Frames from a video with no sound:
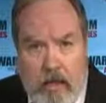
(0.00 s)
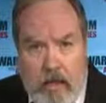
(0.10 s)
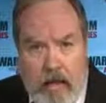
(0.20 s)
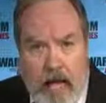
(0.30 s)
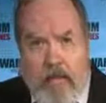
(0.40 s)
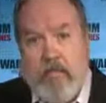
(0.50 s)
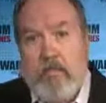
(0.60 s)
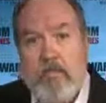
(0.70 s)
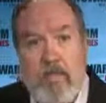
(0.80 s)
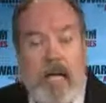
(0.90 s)
As
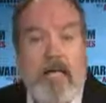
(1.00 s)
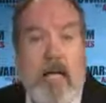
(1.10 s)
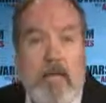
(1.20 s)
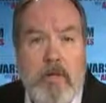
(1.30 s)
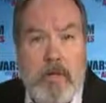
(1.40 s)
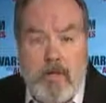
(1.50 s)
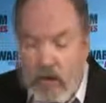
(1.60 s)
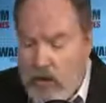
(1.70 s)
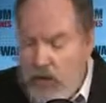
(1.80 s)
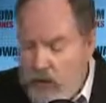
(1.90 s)
Matt Taibbi with
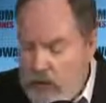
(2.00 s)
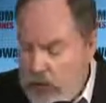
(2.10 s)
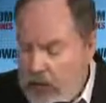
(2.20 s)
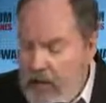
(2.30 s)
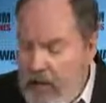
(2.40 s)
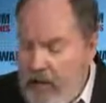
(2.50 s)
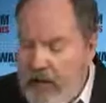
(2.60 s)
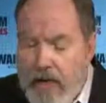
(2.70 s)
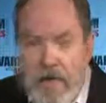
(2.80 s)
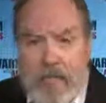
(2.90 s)
Rolling Stones pointed out,
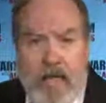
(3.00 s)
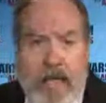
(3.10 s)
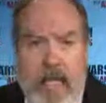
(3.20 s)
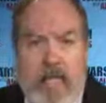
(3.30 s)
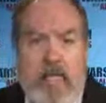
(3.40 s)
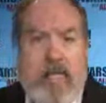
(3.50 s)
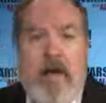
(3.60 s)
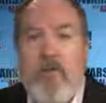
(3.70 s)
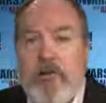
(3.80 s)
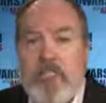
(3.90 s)
he
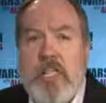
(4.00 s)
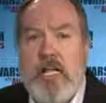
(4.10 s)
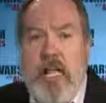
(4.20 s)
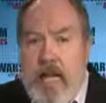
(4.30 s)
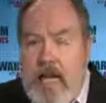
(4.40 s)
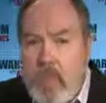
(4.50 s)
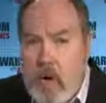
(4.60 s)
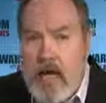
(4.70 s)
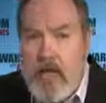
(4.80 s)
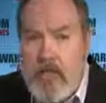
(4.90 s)
never sent
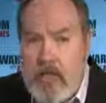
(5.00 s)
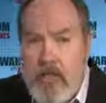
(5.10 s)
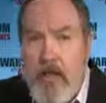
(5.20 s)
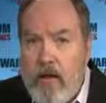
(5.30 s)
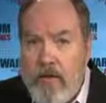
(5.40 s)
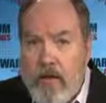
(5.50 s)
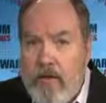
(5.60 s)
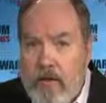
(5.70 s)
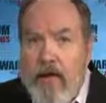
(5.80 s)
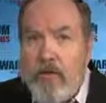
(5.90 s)
anyone to jail for
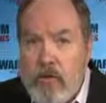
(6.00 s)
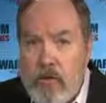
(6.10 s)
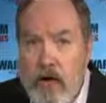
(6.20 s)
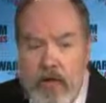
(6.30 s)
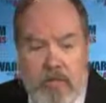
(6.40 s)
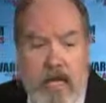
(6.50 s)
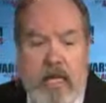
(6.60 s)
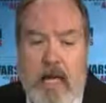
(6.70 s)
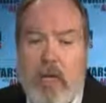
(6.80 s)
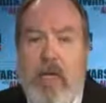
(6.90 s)
financial crimes, and
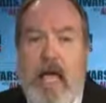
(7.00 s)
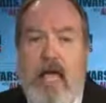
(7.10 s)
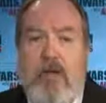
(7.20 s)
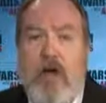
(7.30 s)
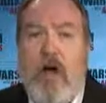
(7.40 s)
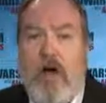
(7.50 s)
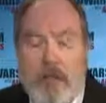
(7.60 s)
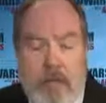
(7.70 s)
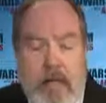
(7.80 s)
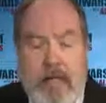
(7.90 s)
yet we had large
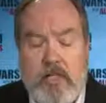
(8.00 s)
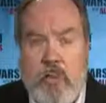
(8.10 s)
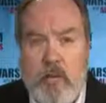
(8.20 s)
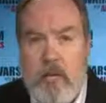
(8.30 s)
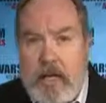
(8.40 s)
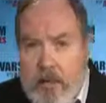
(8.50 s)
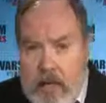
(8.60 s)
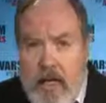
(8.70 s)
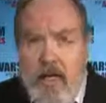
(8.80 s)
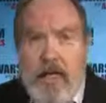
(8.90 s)
banks that were
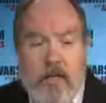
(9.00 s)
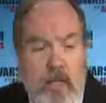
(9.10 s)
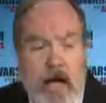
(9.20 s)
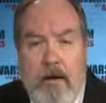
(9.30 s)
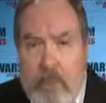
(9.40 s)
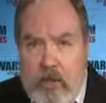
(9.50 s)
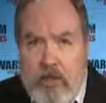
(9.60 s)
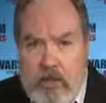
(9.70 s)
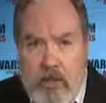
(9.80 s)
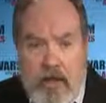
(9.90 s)
manipulating the LIBOR
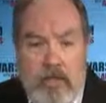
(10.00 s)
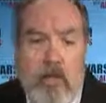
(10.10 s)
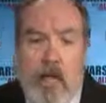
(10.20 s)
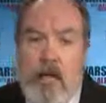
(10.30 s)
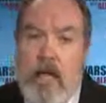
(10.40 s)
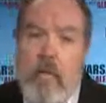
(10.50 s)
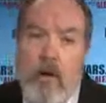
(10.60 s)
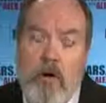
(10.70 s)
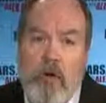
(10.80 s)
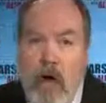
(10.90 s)
exchange. They were
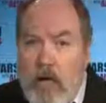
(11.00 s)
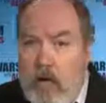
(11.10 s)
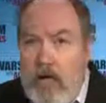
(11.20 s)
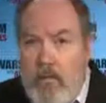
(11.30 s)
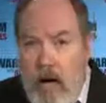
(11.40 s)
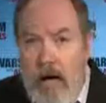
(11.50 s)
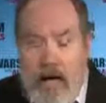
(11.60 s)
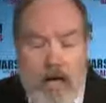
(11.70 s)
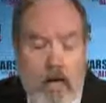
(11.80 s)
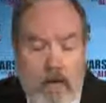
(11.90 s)
laundering
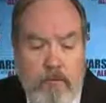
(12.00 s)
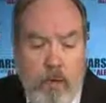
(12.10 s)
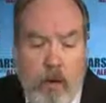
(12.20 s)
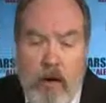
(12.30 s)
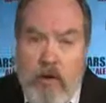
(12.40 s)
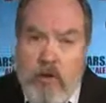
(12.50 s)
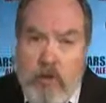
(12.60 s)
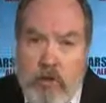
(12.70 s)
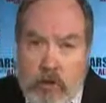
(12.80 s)
money for drug